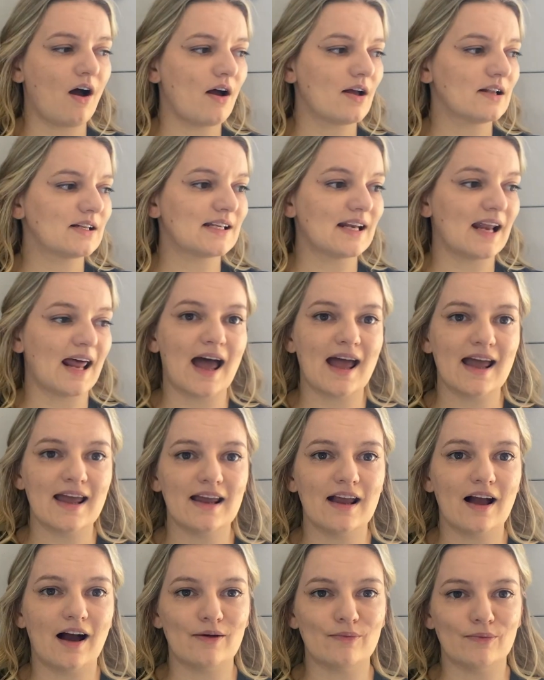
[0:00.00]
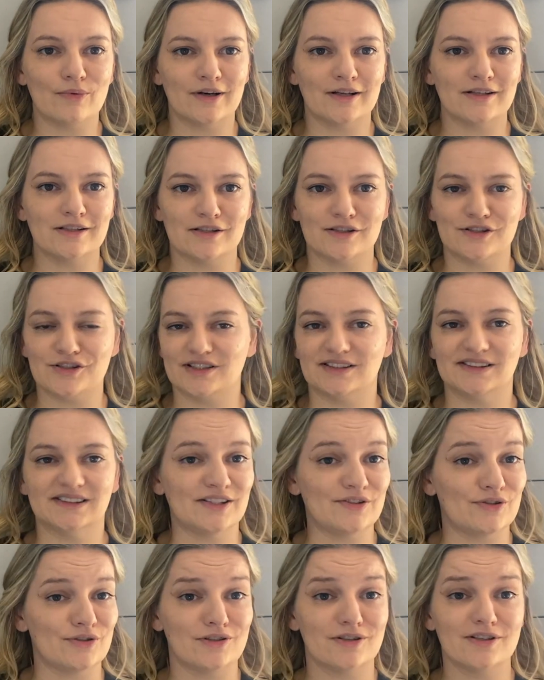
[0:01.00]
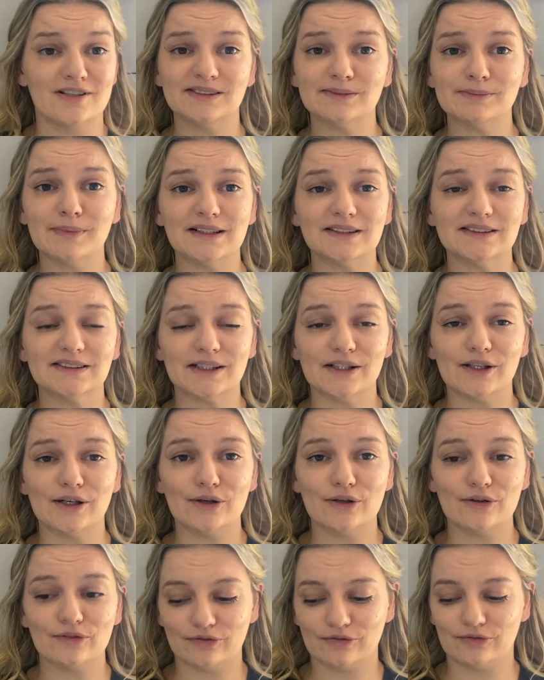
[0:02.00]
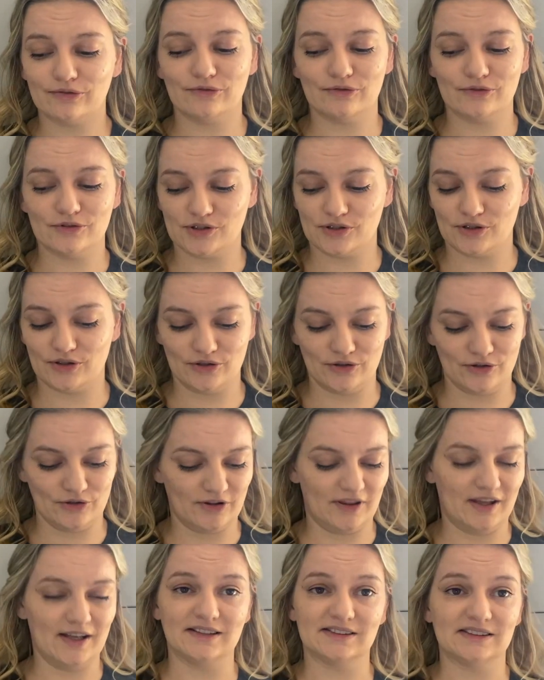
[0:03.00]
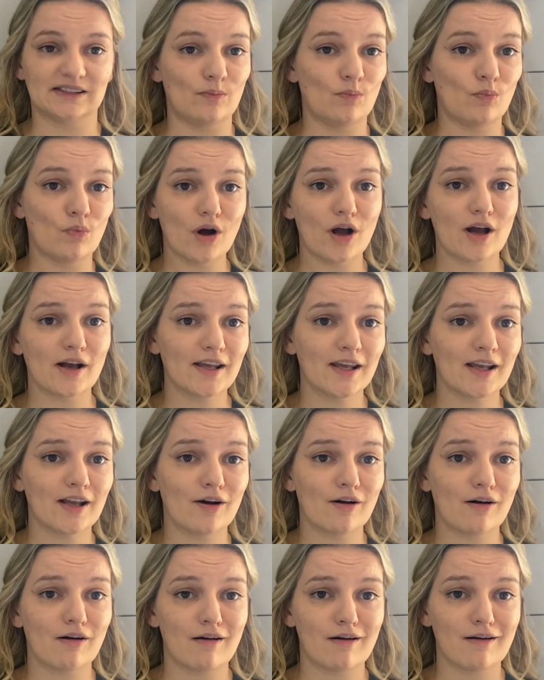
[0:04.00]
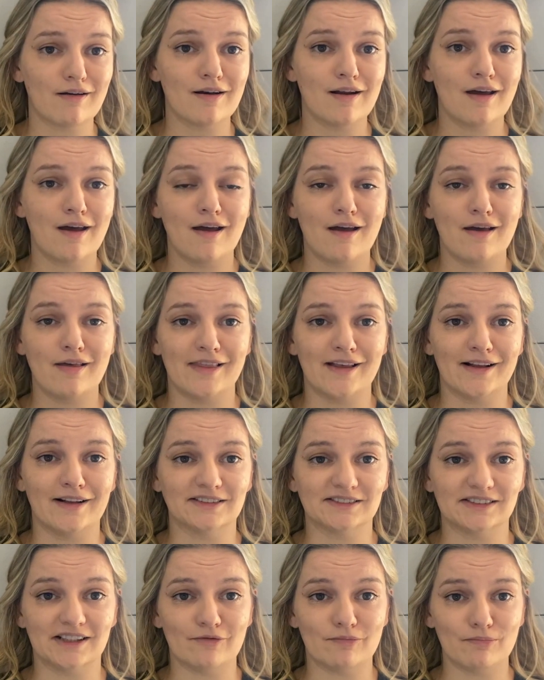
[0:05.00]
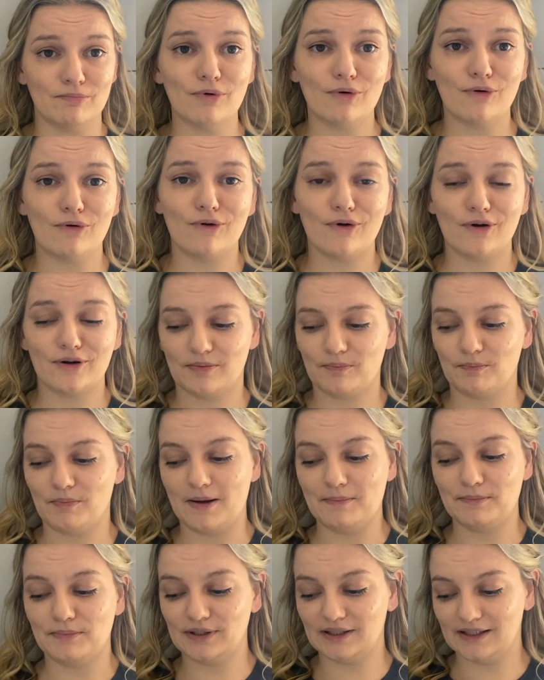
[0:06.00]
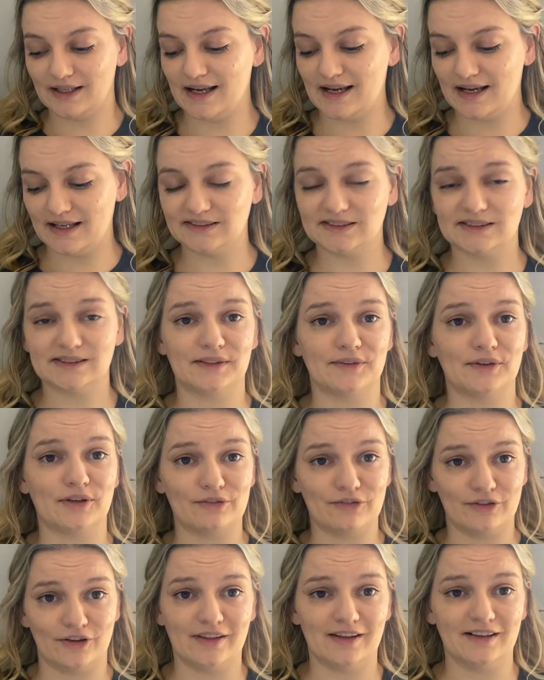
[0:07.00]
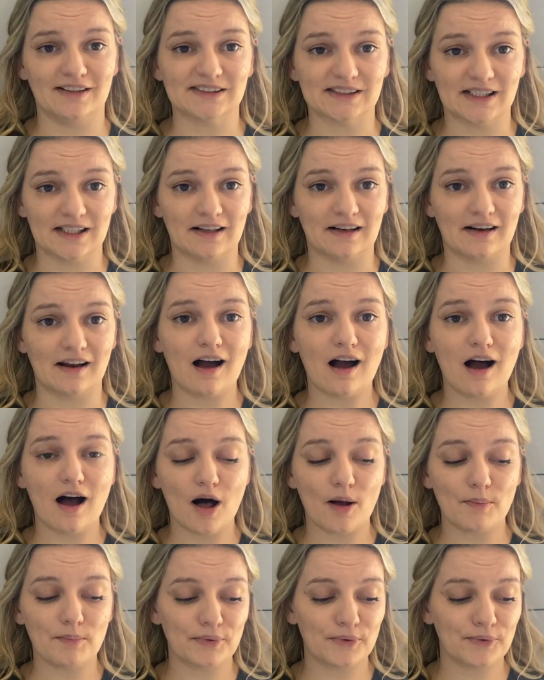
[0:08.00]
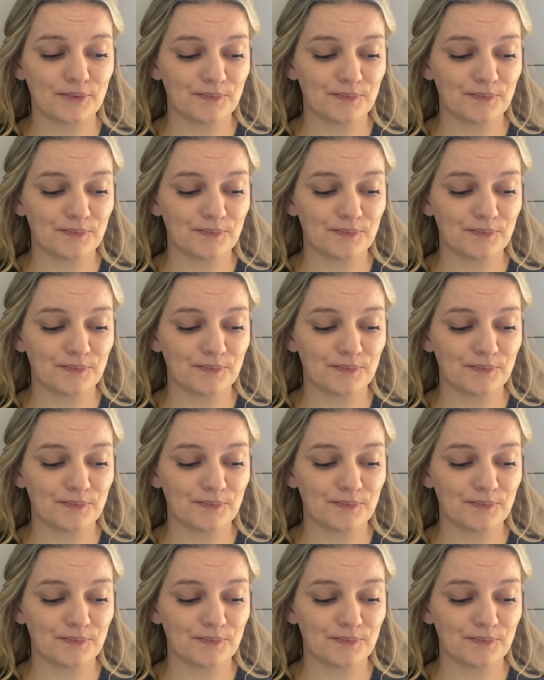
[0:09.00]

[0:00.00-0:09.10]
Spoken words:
Today I wanted to just introduce myself, show you things I'm working on, things I've bought, my plans, because I've got a few things kitted up,